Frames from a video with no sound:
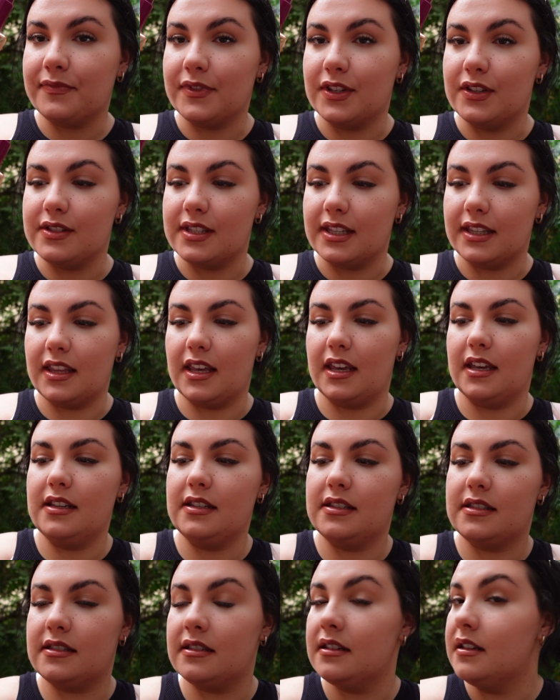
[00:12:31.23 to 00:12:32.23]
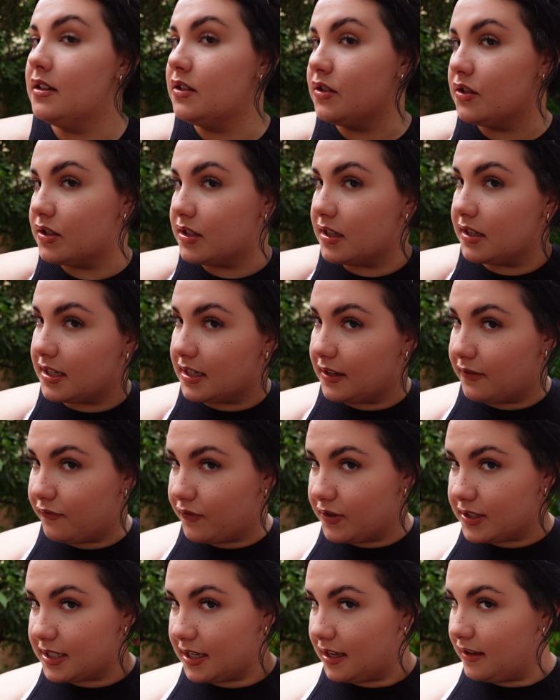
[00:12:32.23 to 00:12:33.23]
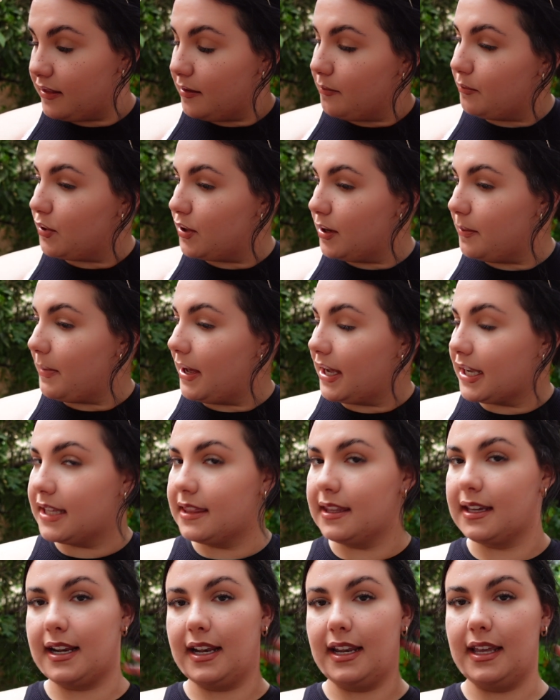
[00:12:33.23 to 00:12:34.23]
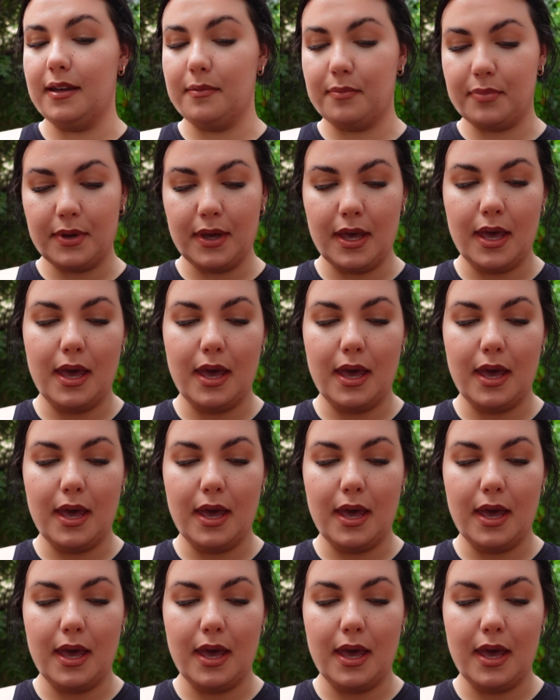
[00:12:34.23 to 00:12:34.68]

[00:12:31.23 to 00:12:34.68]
using this just to defrizz it and then put it back in the clip.